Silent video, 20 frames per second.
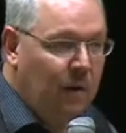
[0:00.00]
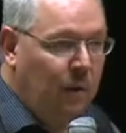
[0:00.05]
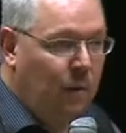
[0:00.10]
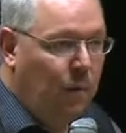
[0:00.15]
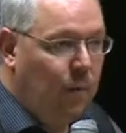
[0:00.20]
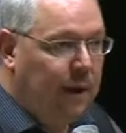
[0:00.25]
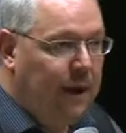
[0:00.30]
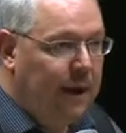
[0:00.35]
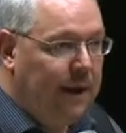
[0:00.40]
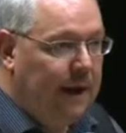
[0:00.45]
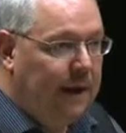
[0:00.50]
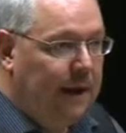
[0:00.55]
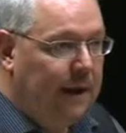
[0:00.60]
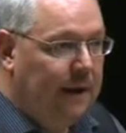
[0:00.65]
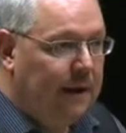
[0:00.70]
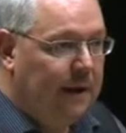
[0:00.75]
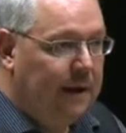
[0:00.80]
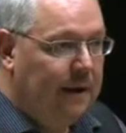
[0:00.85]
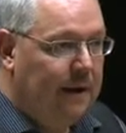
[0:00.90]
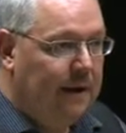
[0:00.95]
we
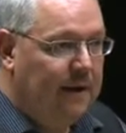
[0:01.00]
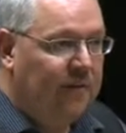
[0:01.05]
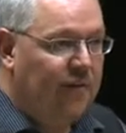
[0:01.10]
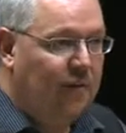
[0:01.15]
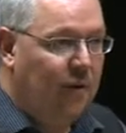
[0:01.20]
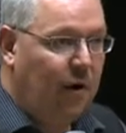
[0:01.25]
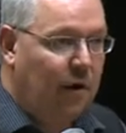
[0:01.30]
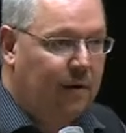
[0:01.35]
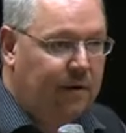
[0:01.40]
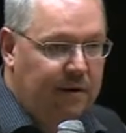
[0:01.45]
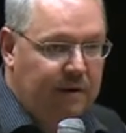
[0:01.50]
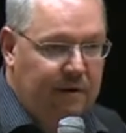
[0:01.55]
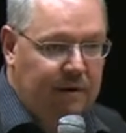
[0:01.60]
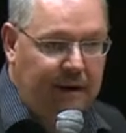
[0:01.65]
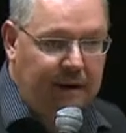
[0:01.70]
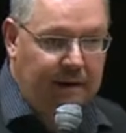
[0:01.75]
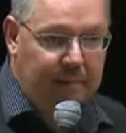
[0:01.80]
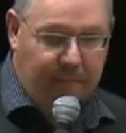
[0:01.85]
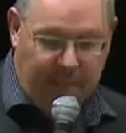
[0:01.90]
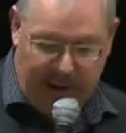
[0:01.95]
thought
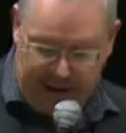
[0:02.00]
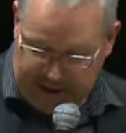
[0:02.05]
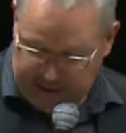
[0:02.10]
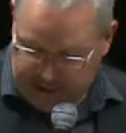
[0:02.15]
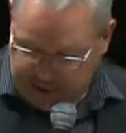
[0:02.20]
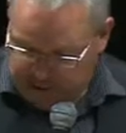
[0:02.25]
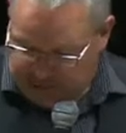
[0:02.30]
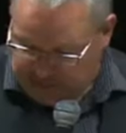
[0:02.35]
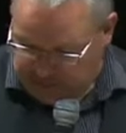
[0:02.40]
it might